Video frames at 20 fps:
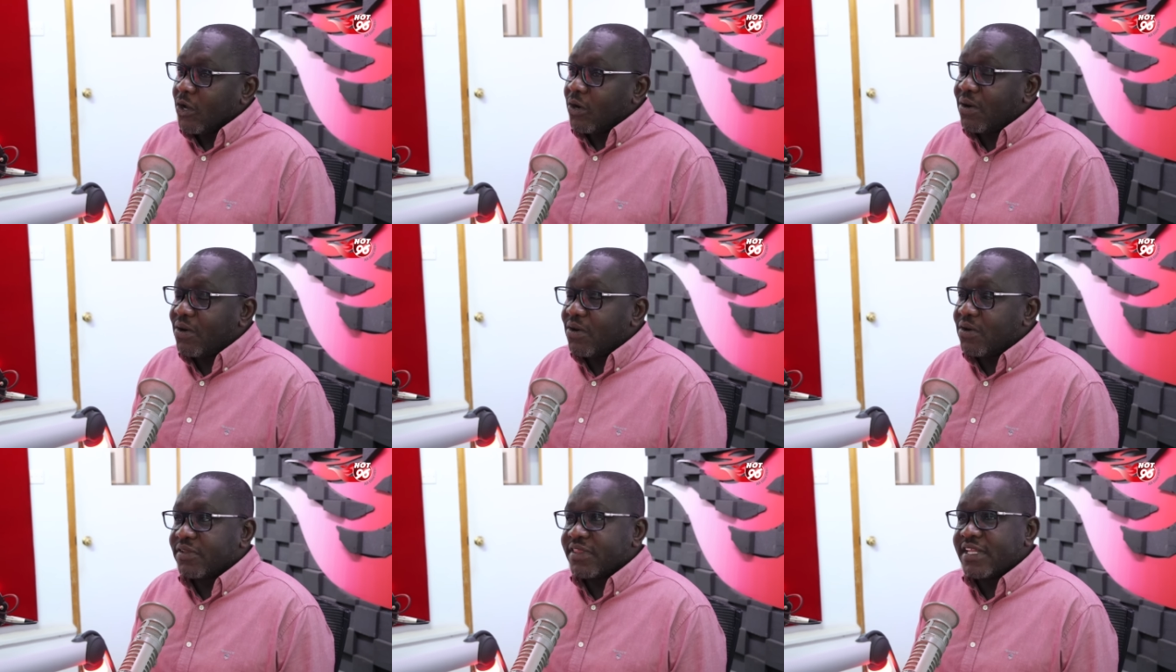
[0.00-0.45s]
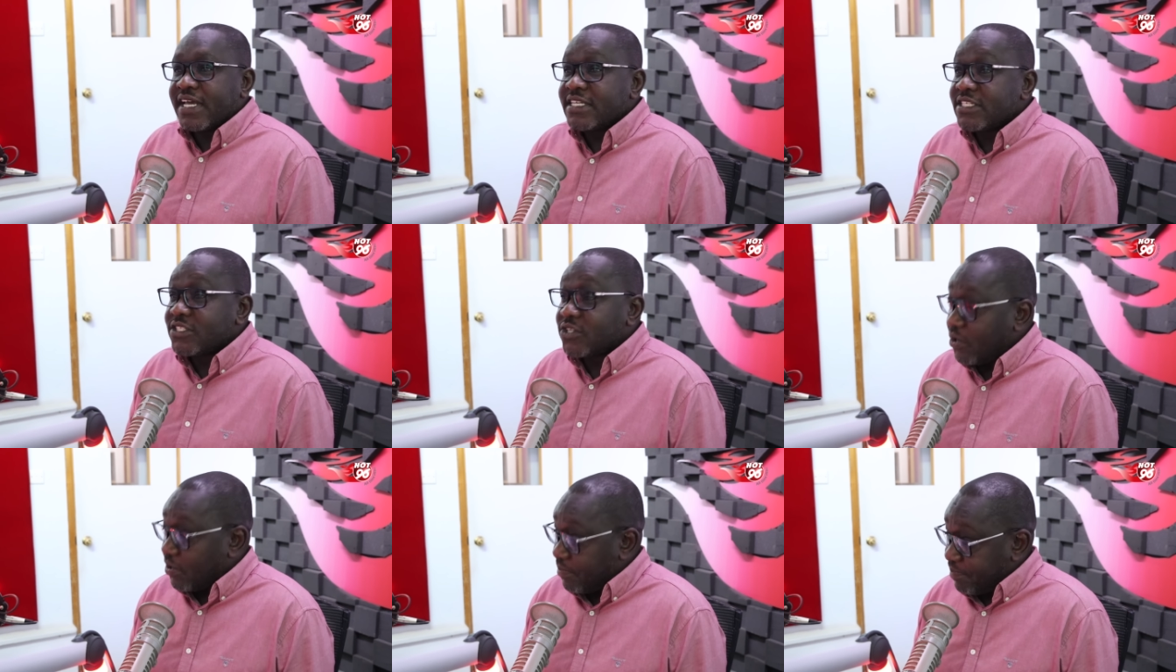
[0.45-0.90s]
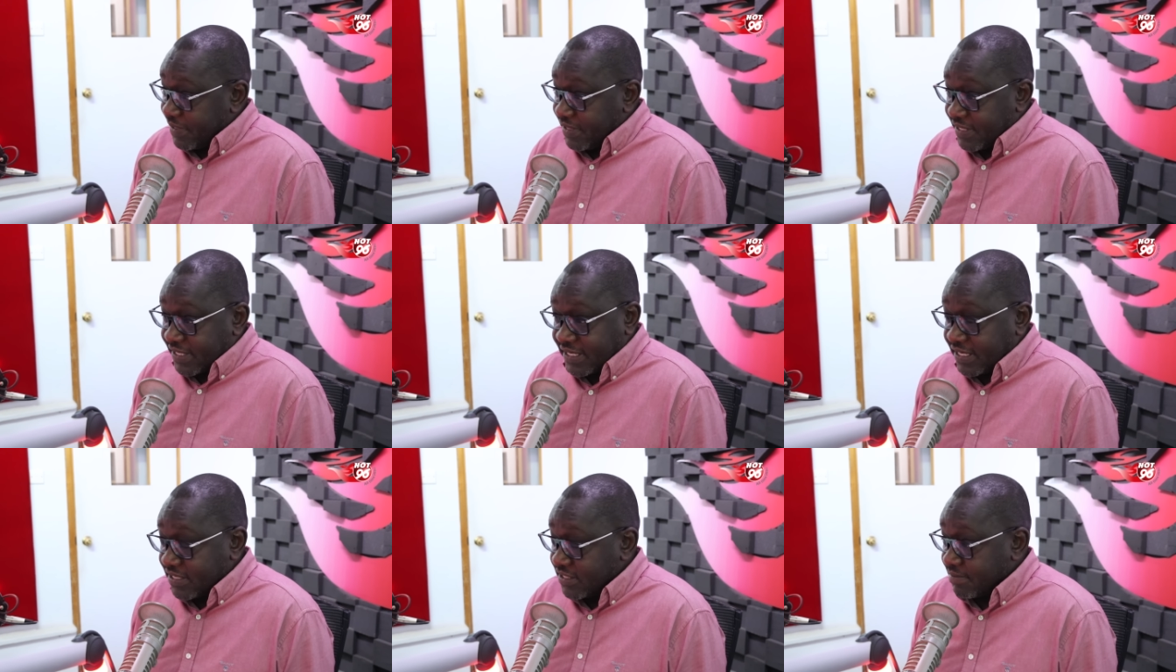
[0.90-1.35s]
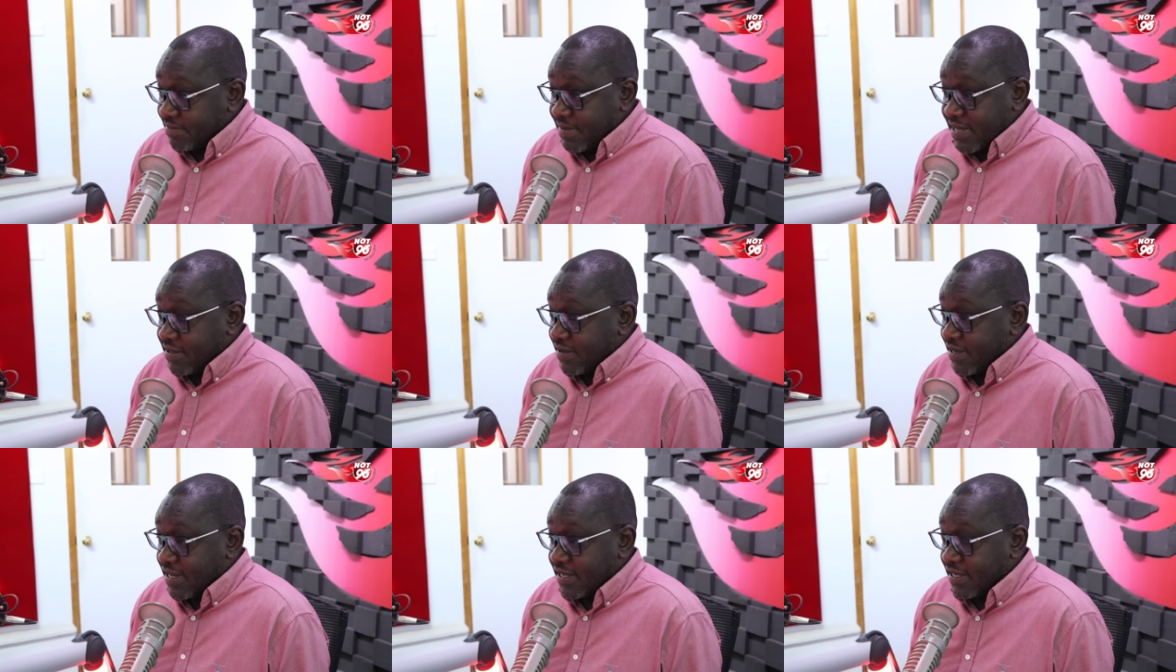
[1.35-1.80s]
Oh, there is hope in the country
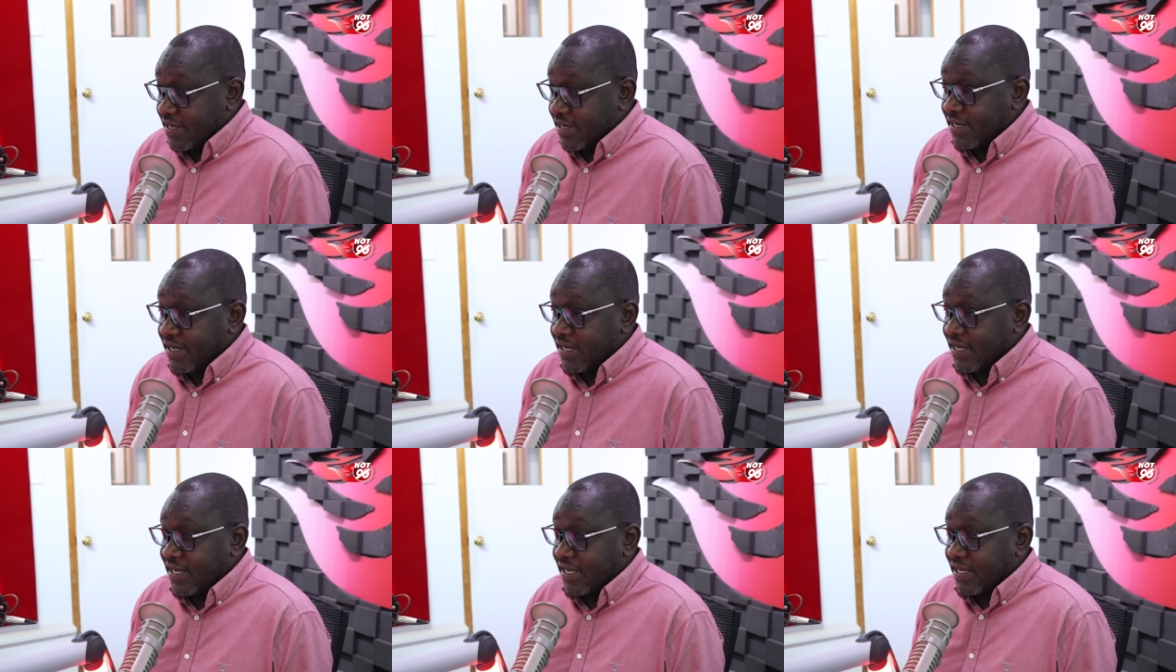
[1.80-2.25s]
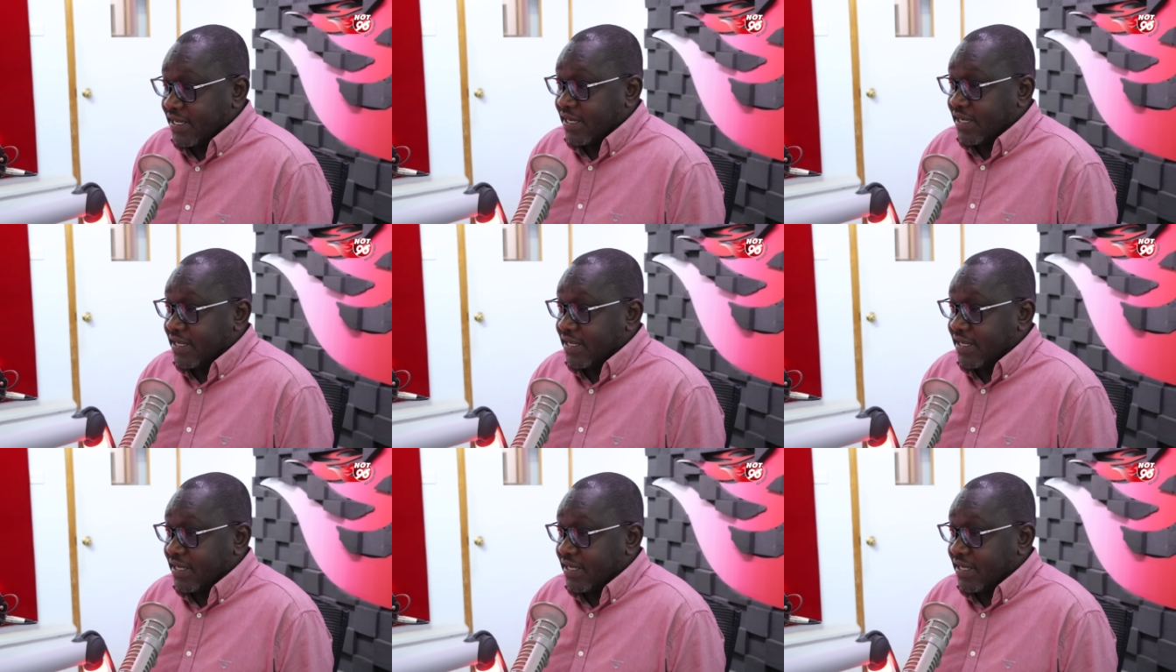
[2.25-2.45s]
by the and, with uh, what?